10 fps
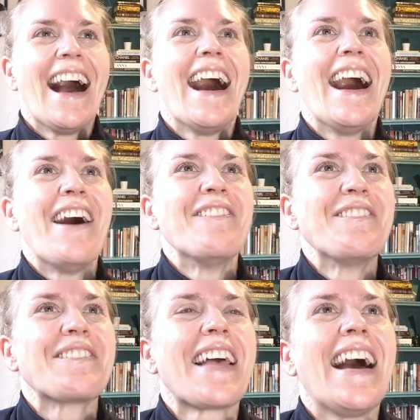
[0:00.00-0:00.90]

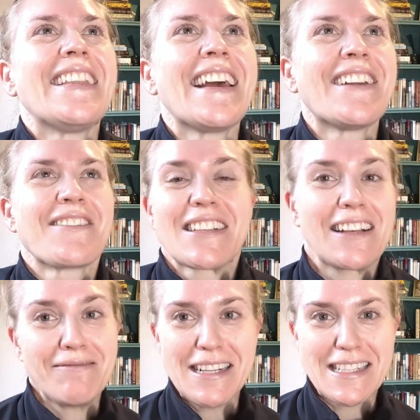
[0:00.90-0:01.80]
I was
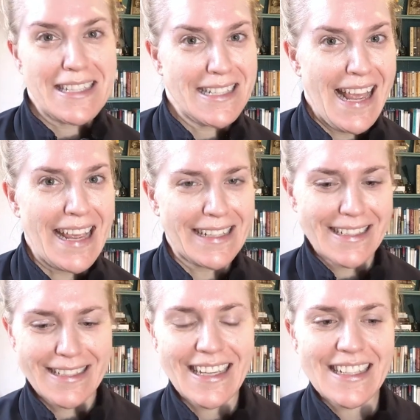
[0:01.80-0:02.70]
like, where's the snake?
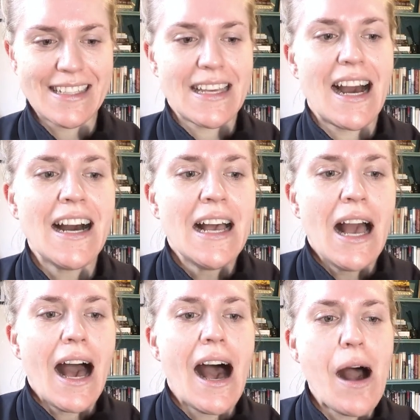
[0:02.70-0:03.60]
The skin is here.
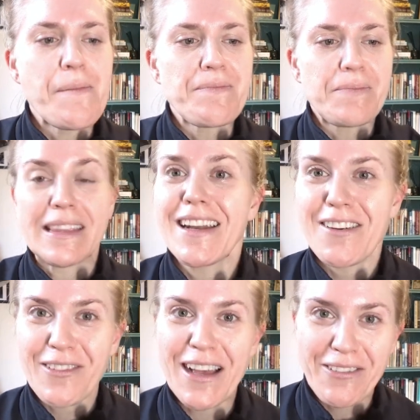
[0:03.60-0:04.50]
But
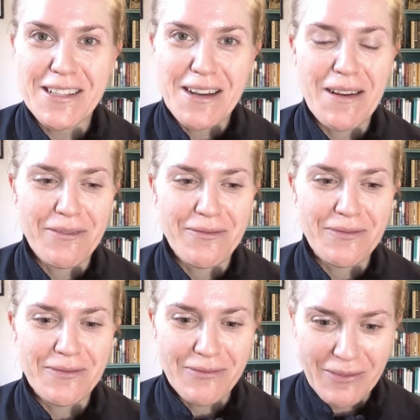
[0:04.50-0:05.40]
then every time I
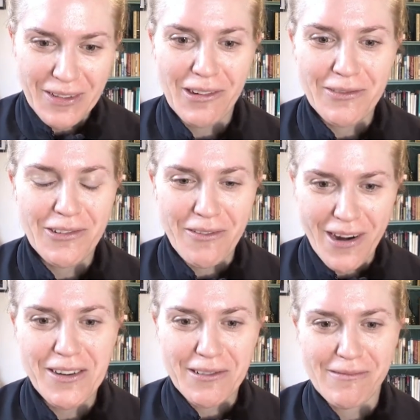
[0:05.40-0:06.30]
go for a
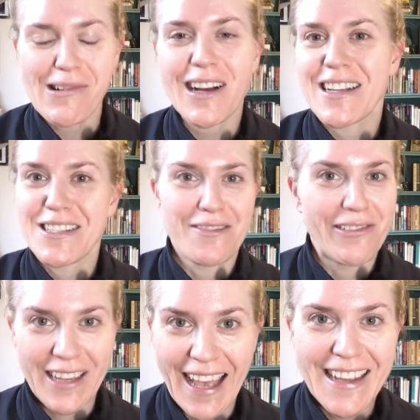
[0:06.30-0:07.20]
run or walk, I just
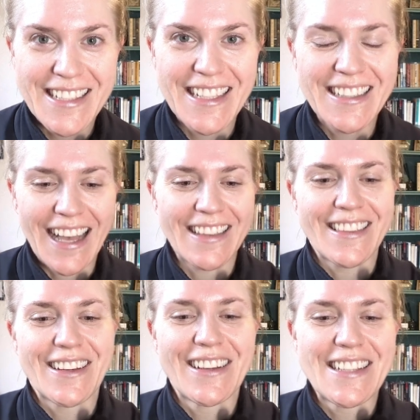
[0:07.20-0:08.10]
forget
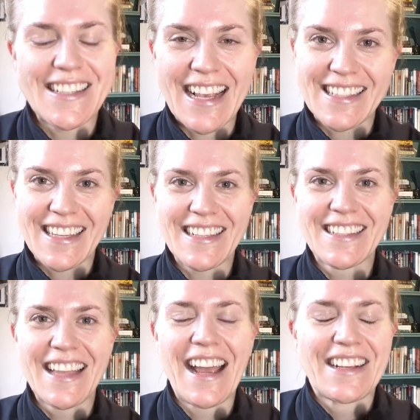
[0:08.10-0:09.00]
that the snake skin
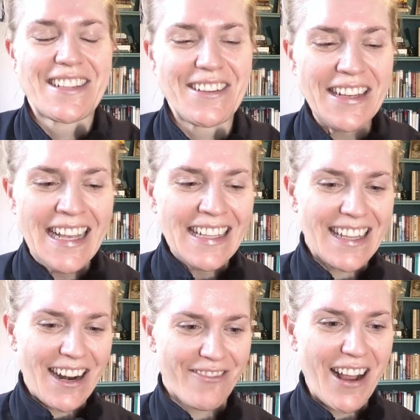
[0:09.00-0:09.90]
is there. So
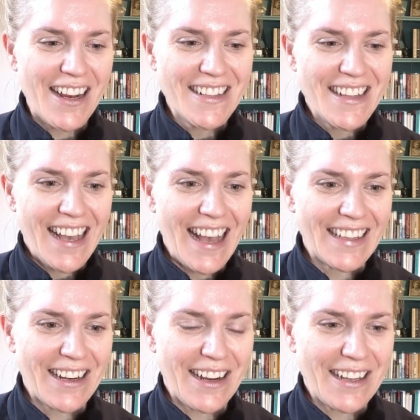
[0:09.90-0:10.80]
then I run,
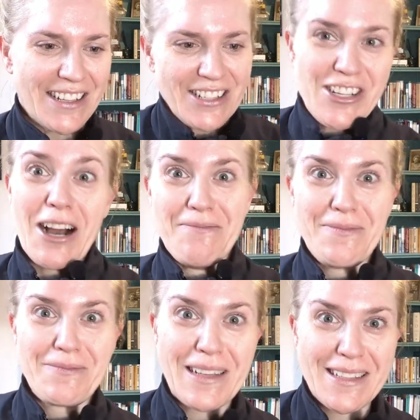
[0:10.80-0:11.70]
and then I
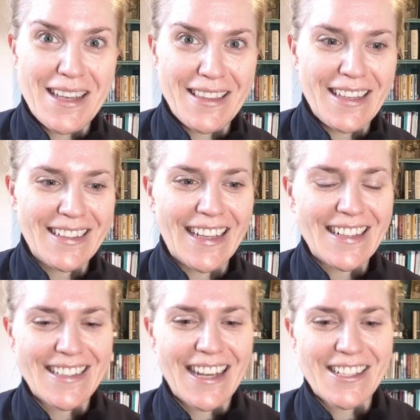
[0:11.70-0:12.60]
jump because I think that
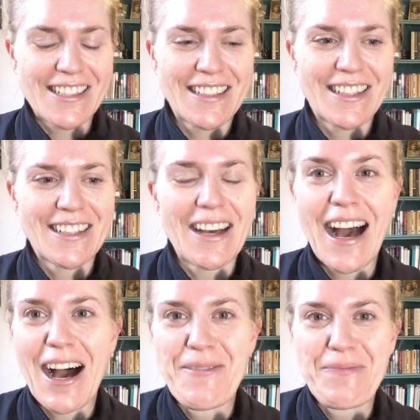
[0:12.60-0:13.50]
it's actually
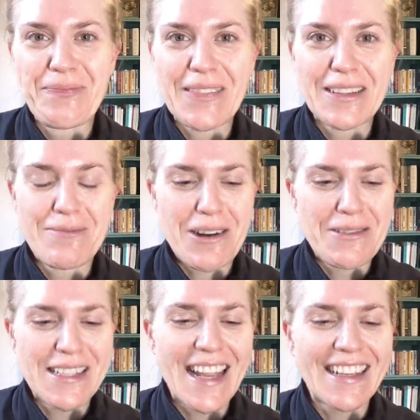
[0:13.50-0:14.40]
the
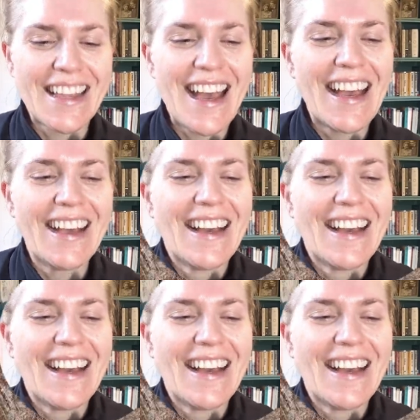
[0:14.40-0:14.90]
brown snake there.